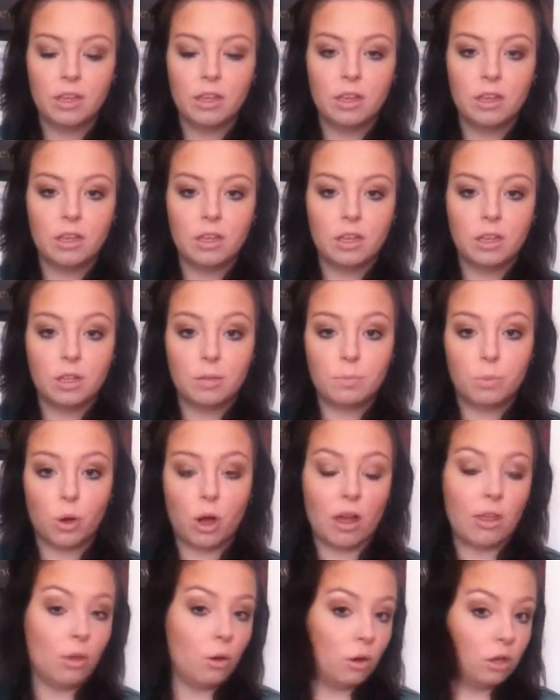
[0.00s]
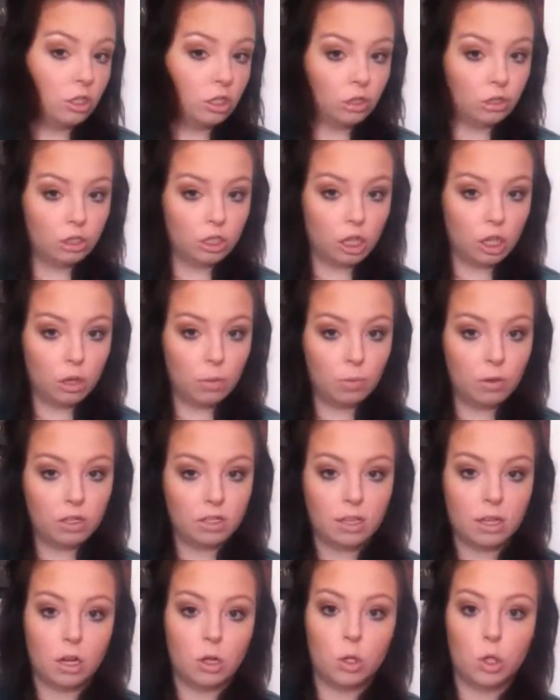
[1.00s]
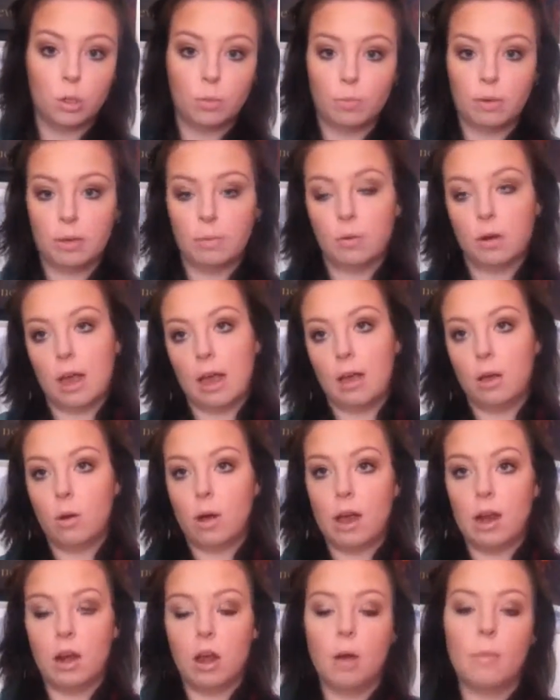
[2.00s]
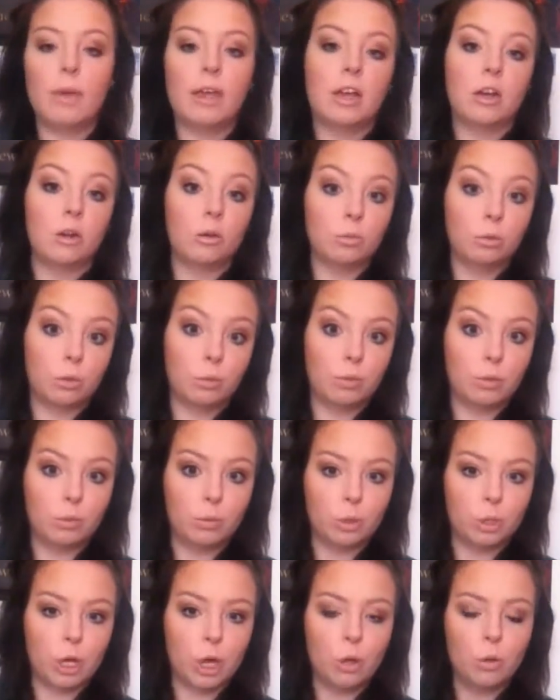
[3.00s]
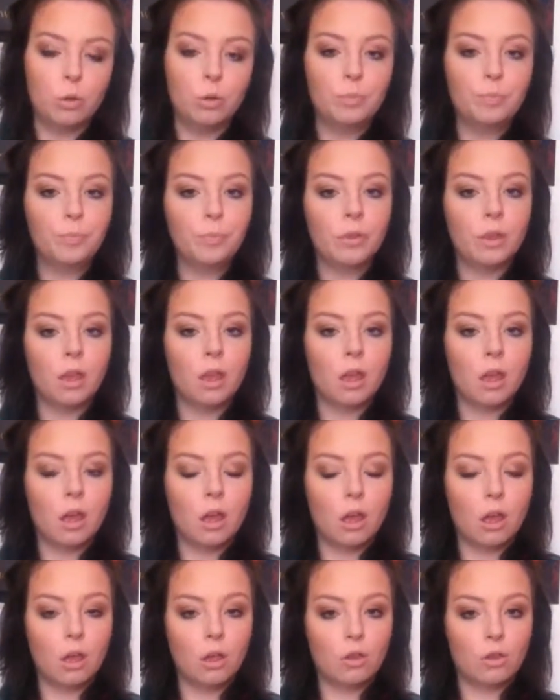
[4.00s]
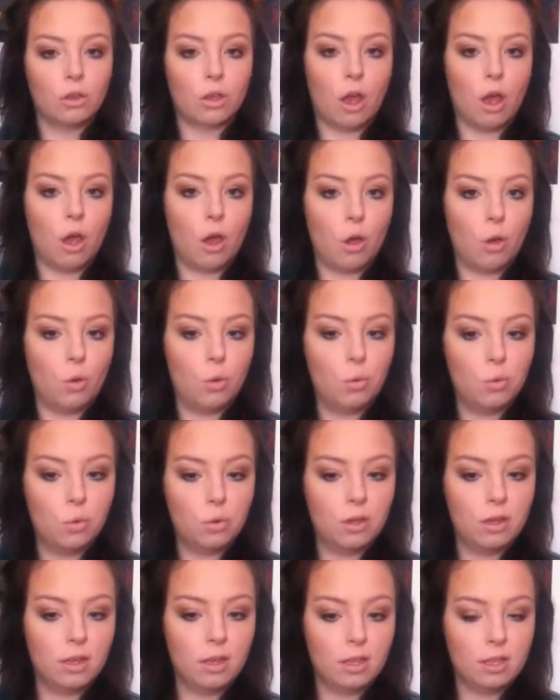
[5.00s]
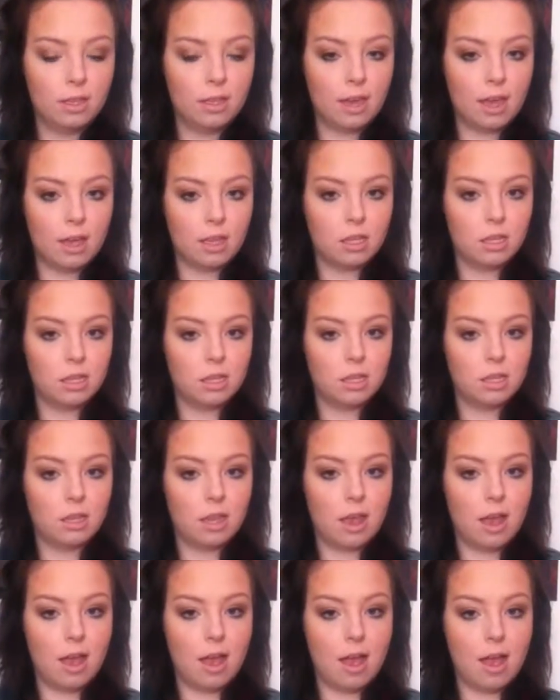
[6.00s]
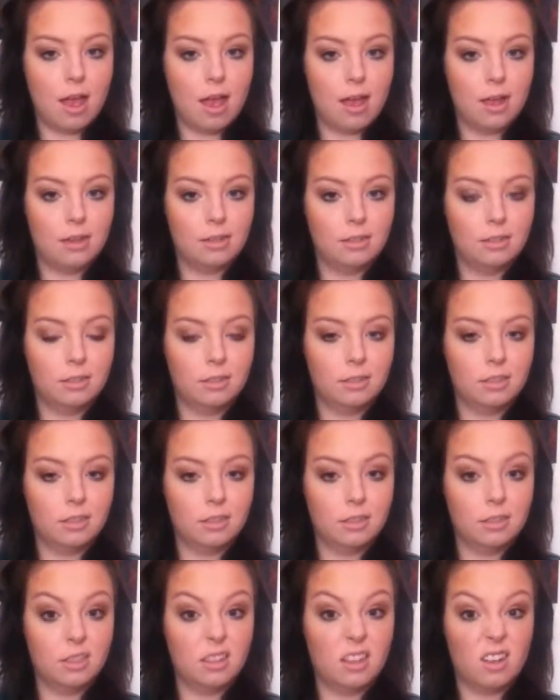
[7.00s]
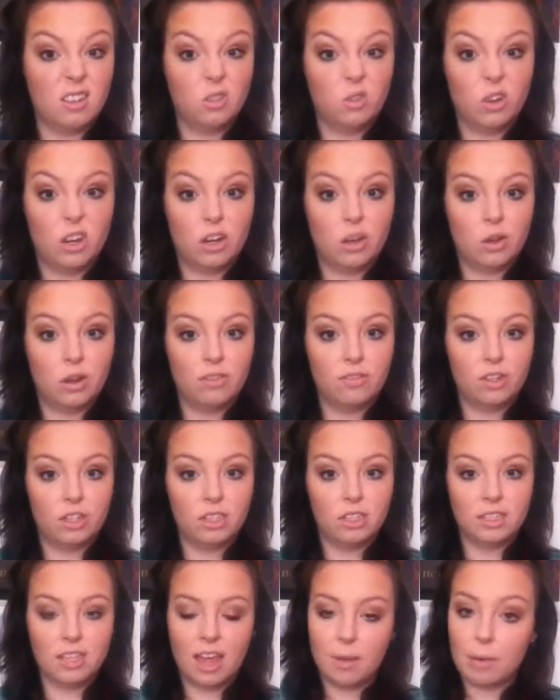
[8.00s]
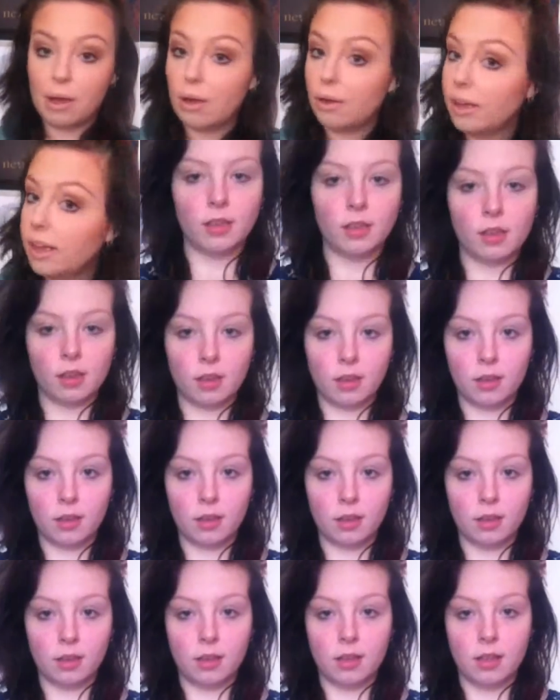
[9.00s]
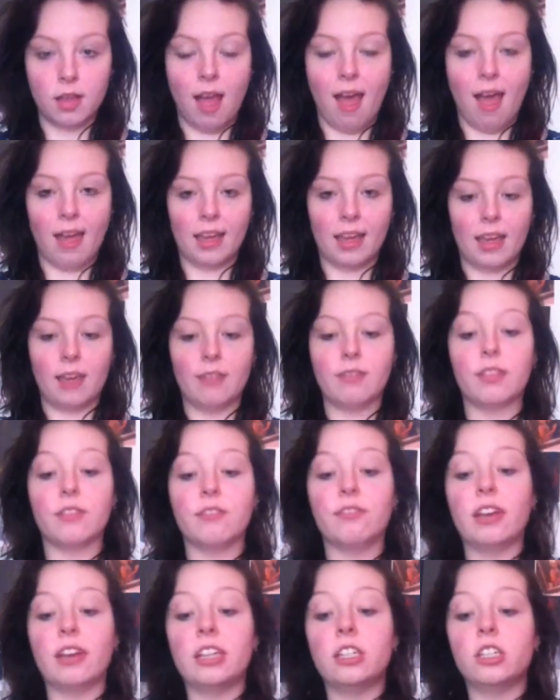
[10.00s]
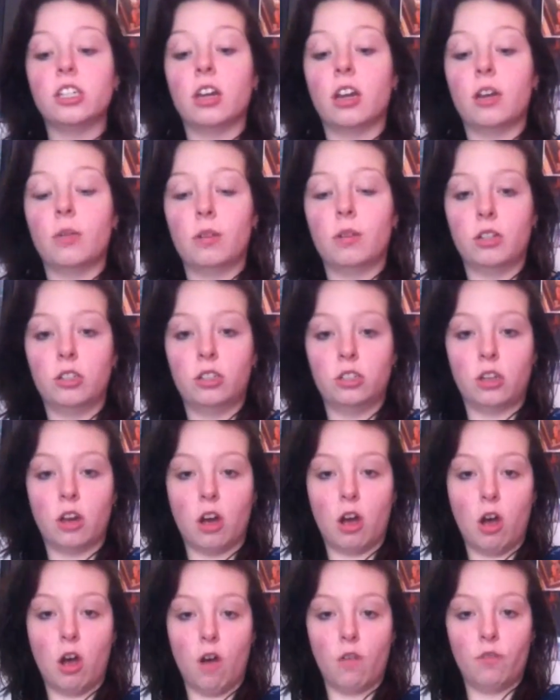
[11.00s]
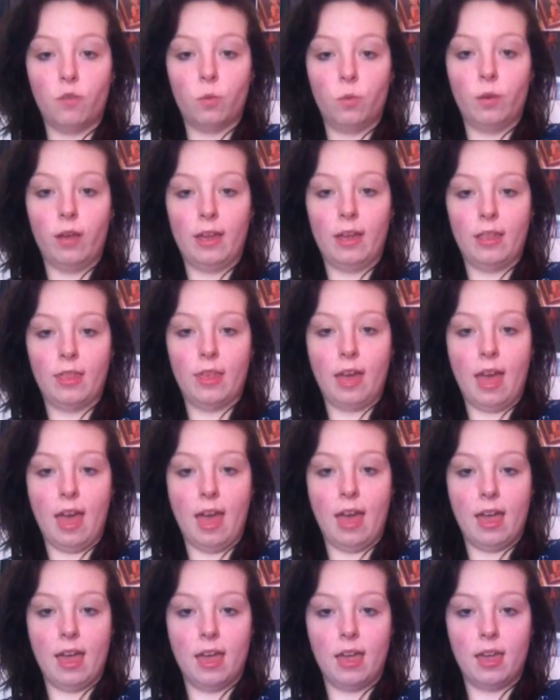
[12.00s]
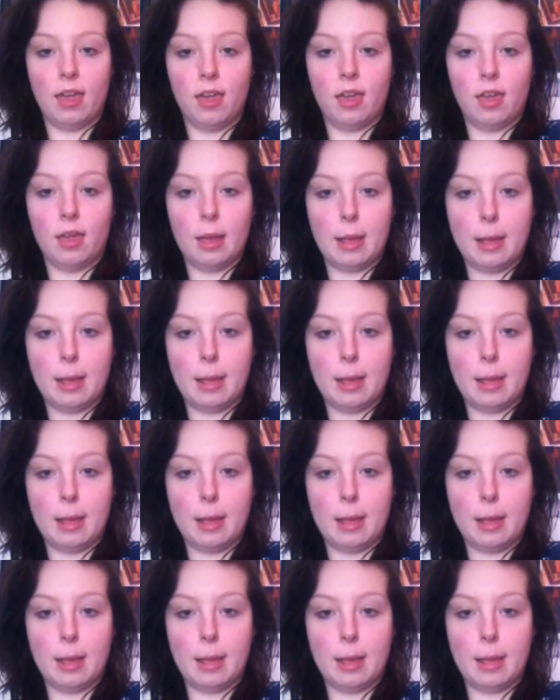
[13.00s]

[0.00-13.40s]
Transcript: But I thought I'd do two because I know some people like quite a lot of makeup, some people don't. So yes, and that's really all I've got to say about it. Okay, for the face you're going to want to start off with a